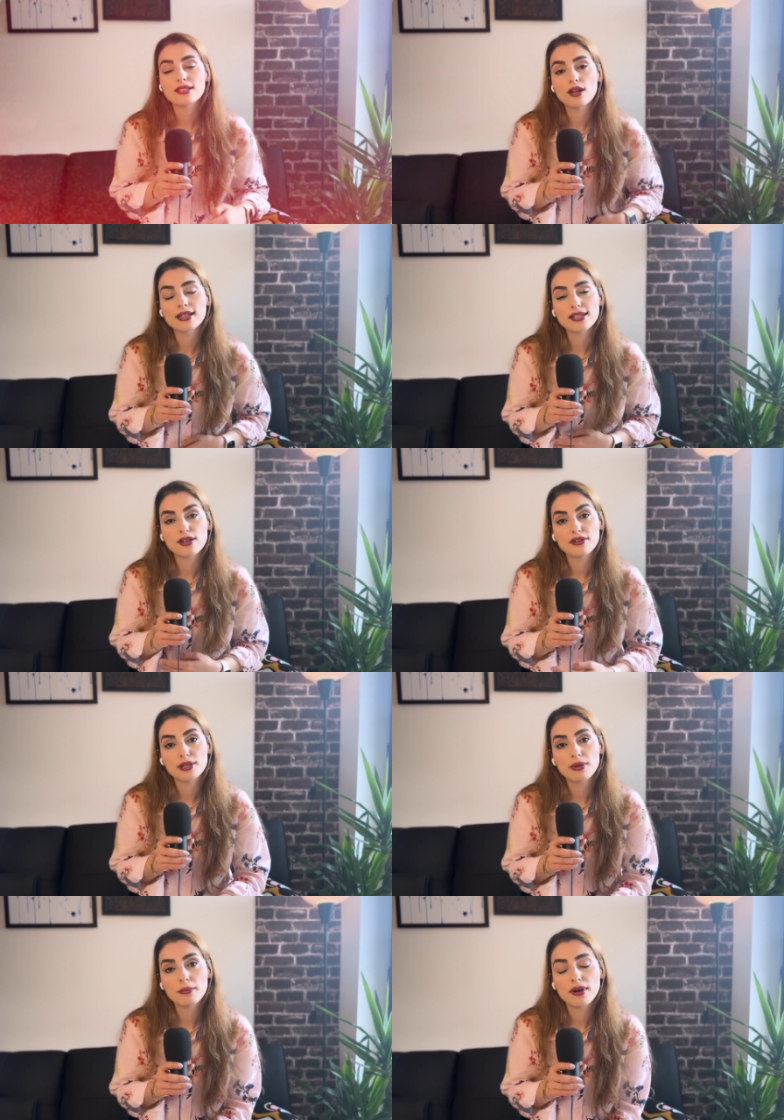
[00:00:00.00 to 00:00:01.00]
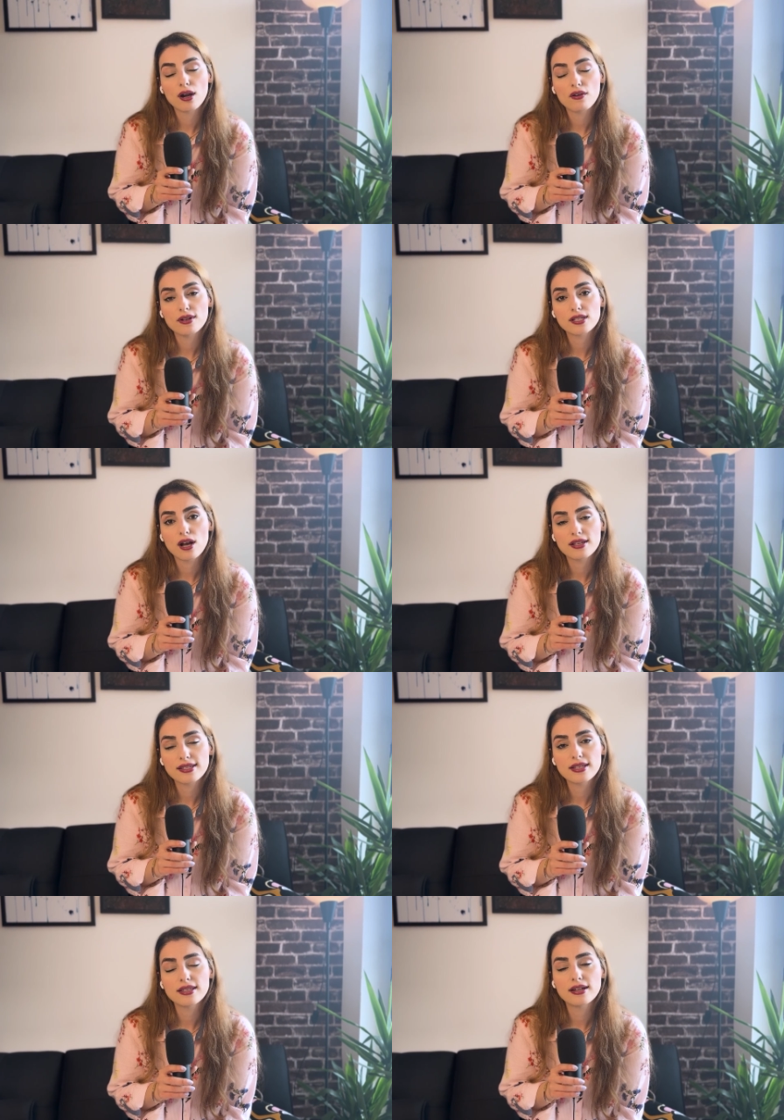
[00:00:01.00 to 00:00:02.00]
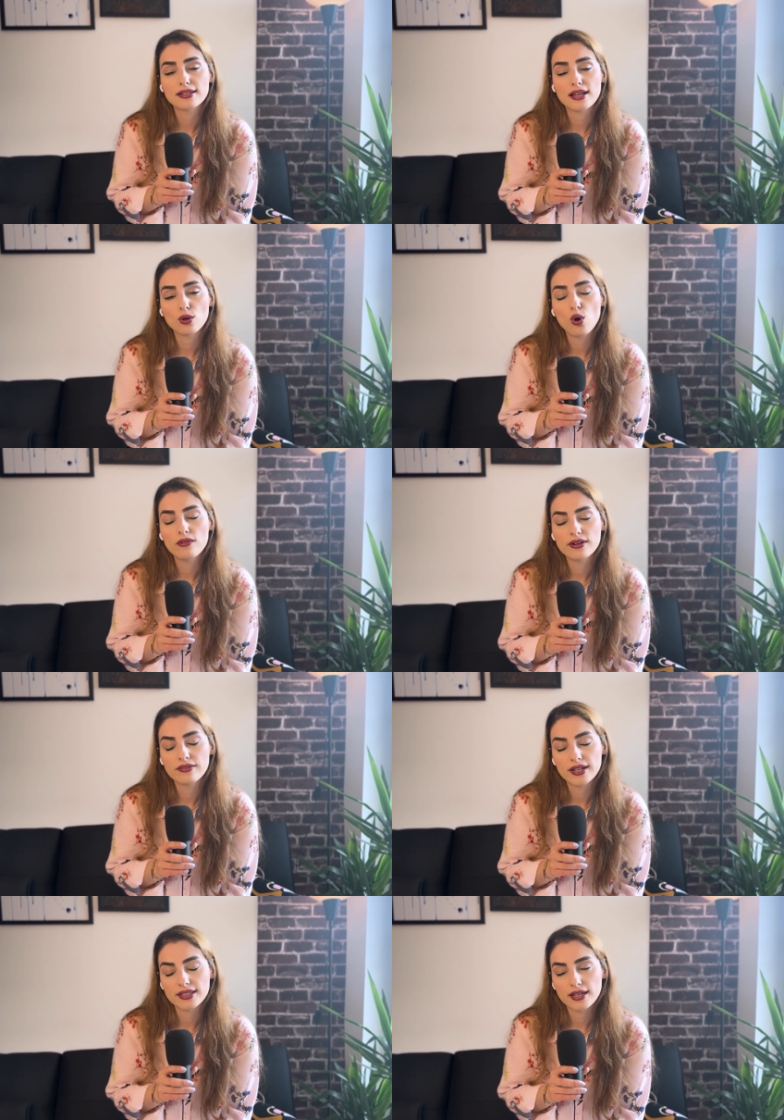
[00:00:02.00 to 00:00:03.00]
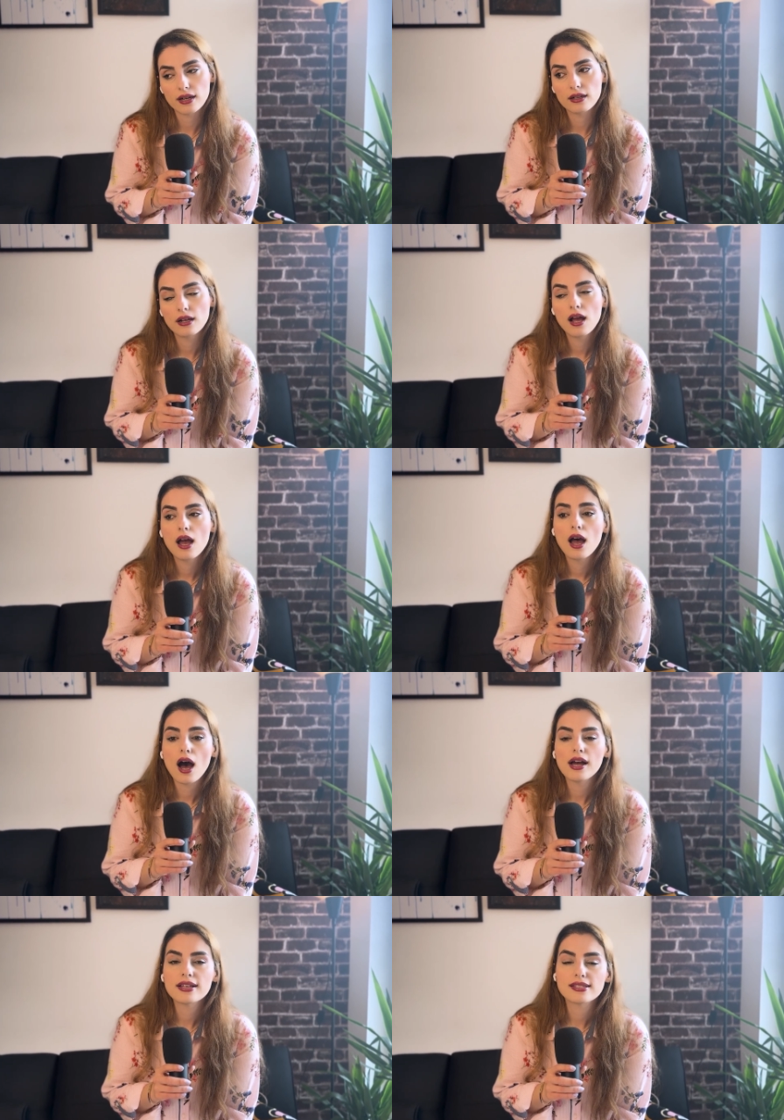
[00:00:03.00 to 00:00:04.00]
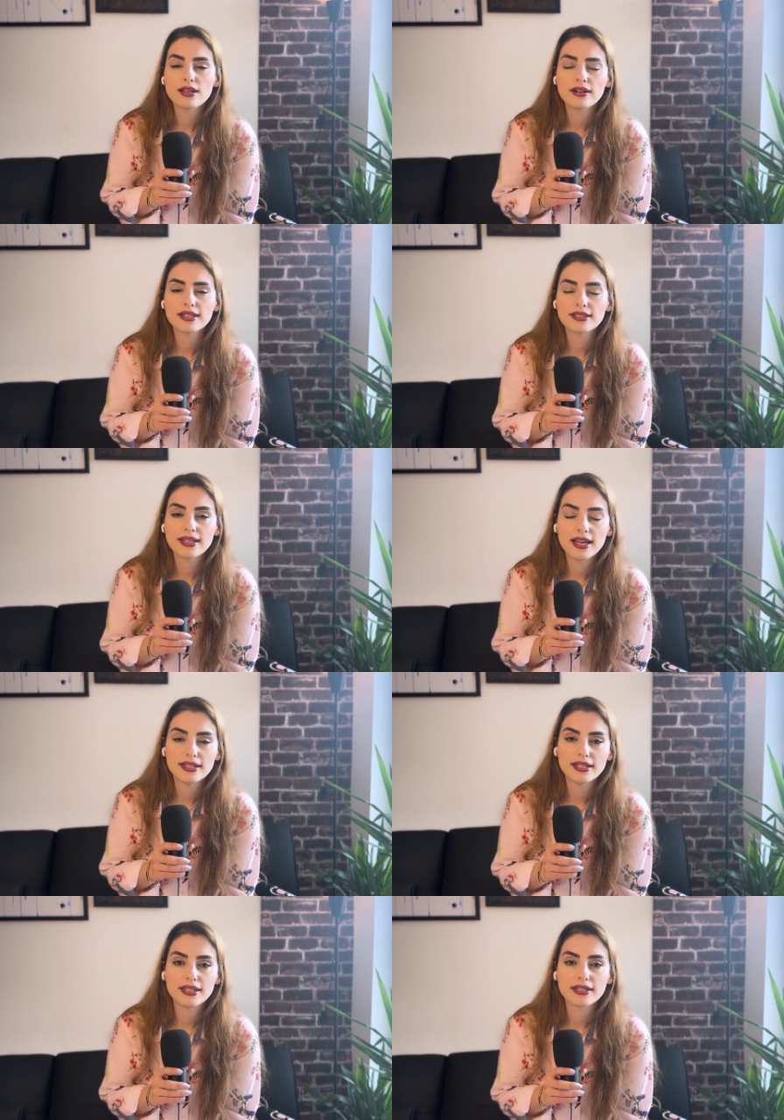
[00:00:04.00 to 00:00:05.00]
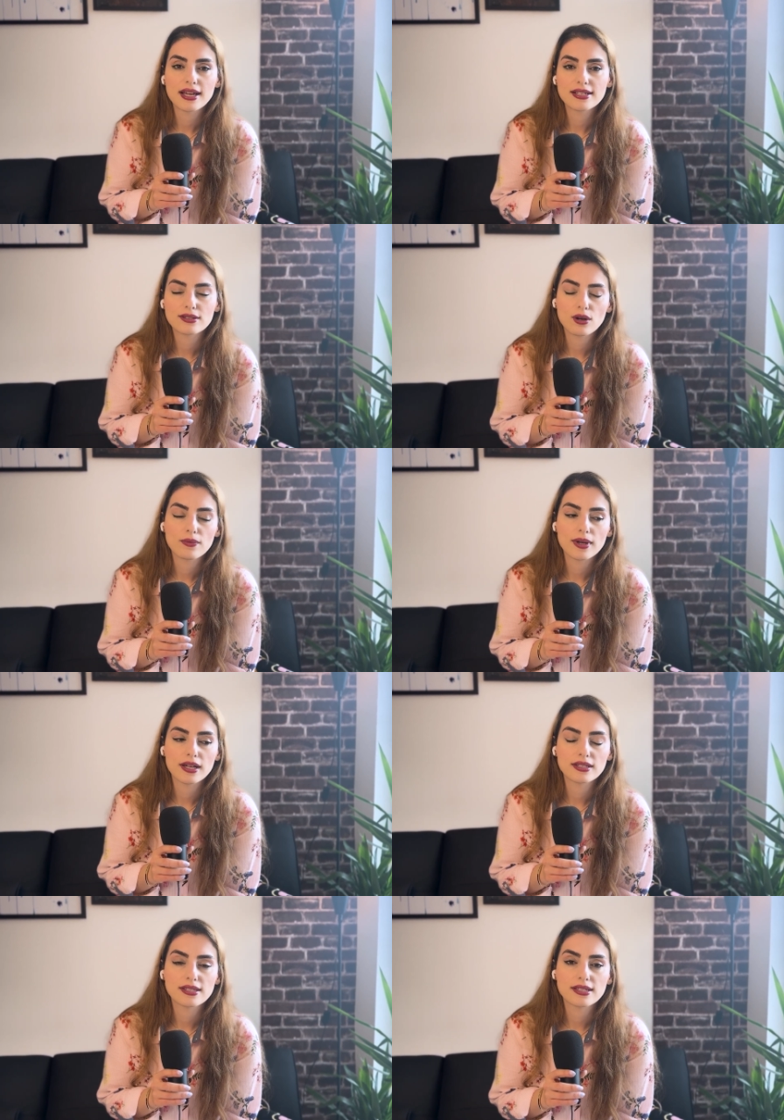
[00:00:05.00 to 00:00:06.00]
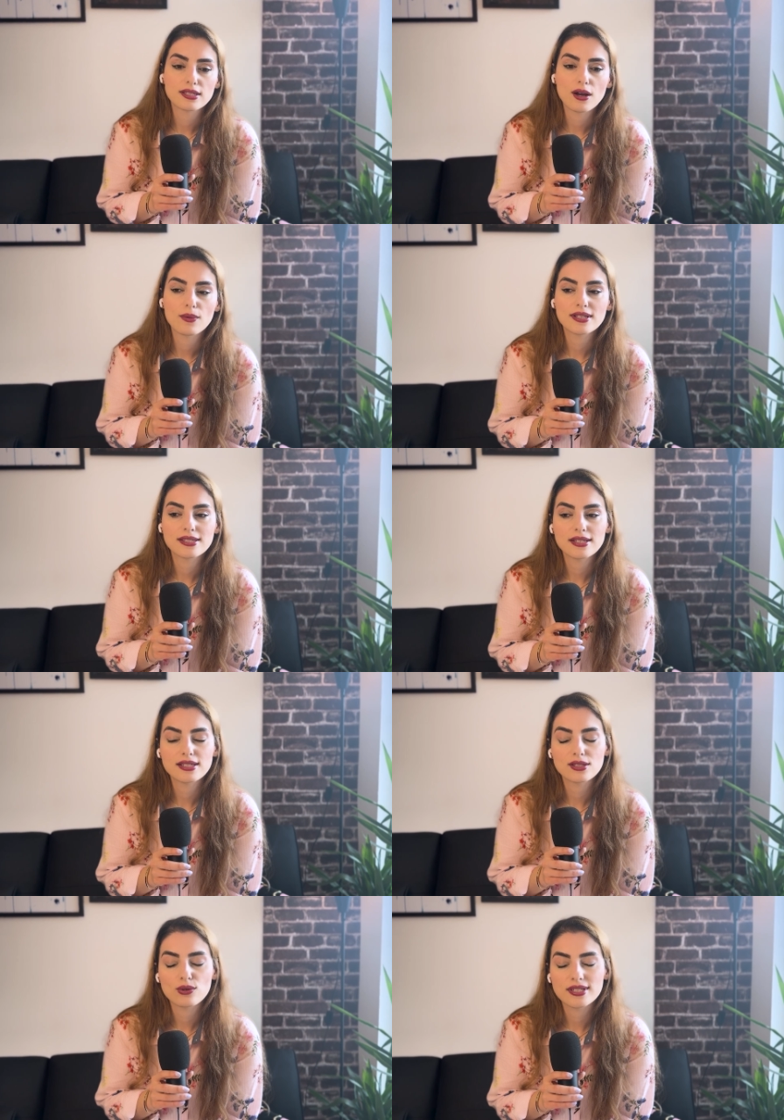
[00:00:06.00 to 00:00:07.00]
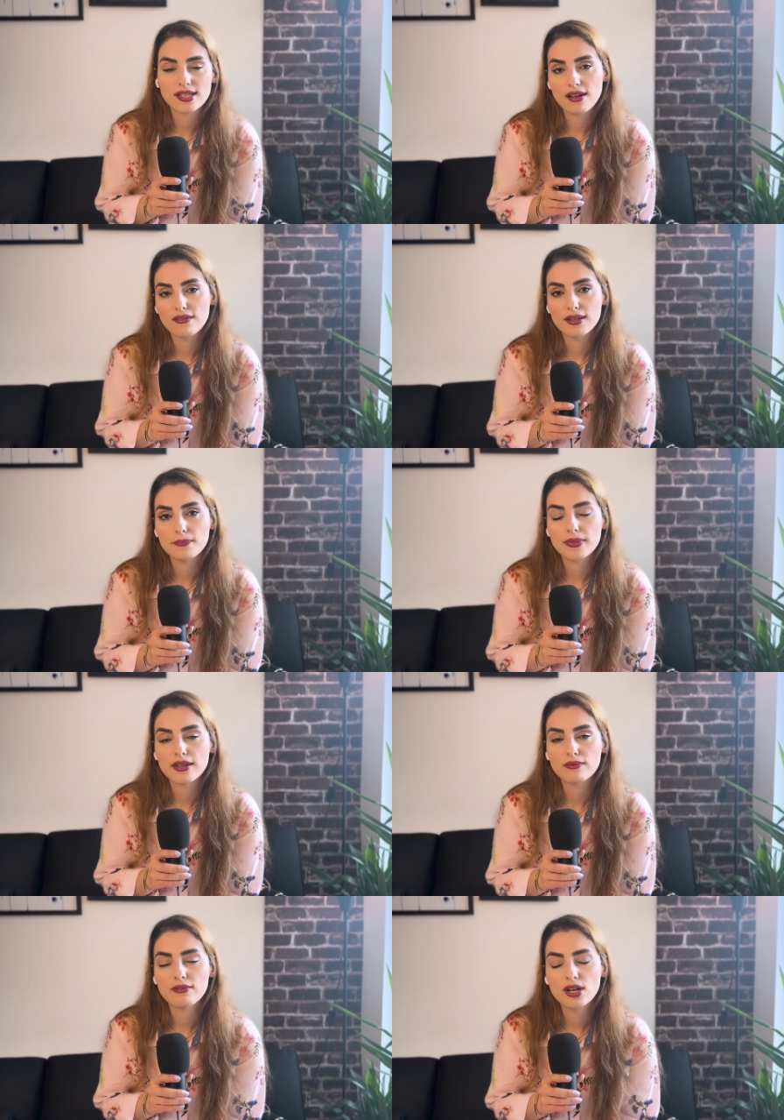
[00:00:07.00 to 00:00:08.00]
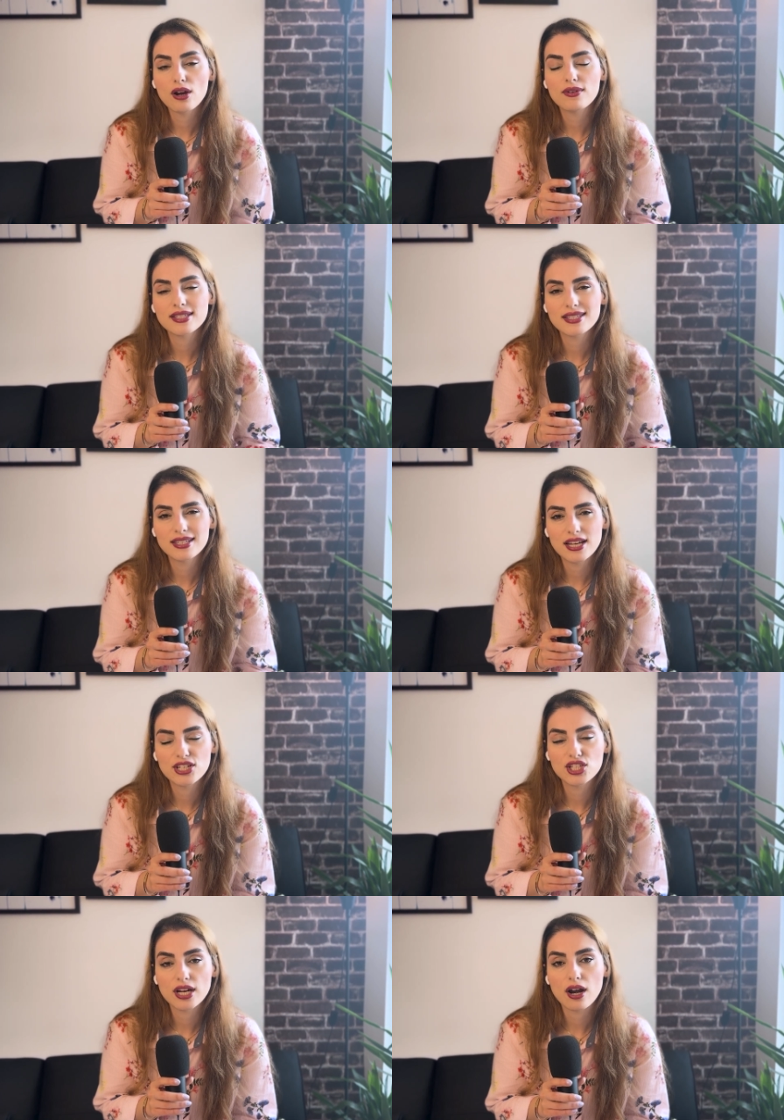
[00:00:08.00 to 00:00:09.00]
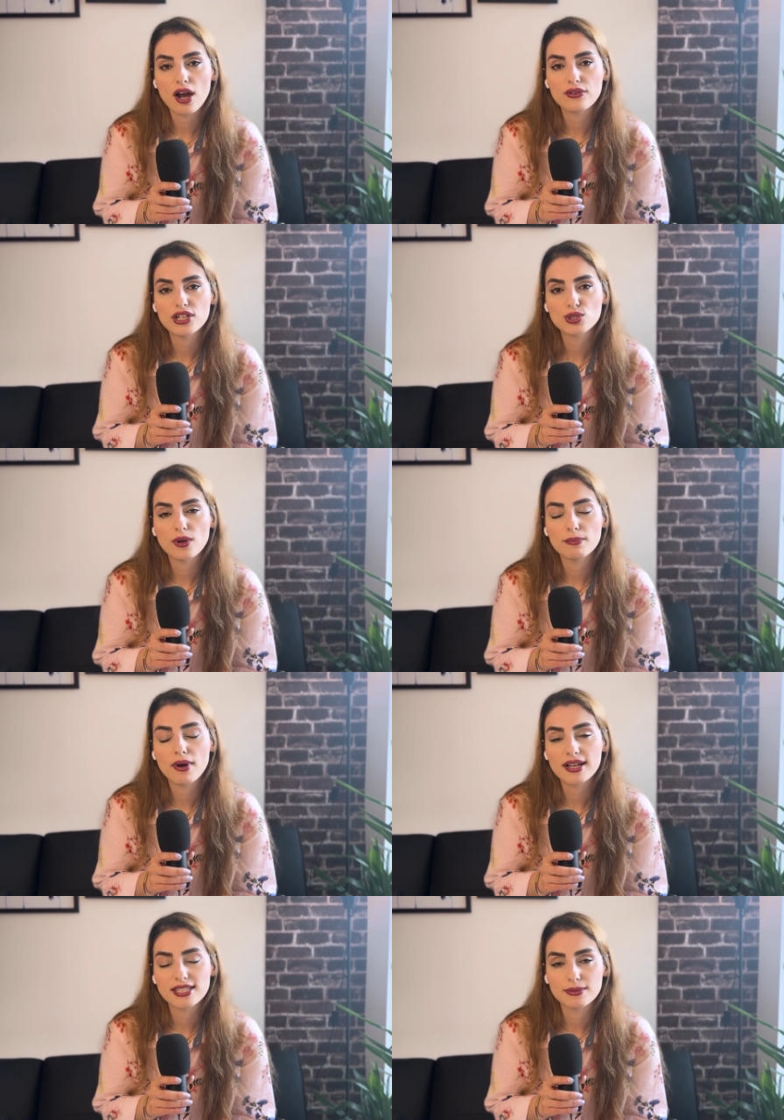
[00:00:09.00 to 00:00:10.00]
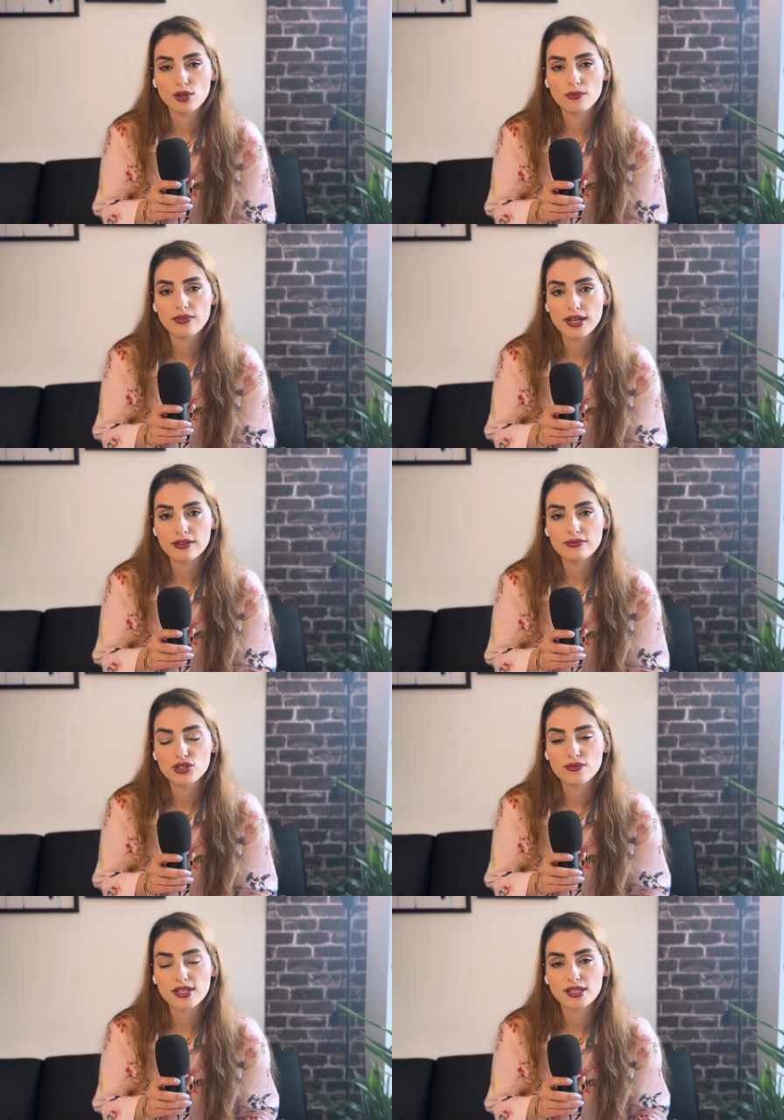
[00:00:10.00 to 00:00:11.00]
long as I remember, I was considered an overweight girl. I started gaining extra weight since I was 6 or 7. When I was a teenager, I reached my maximum weight, which was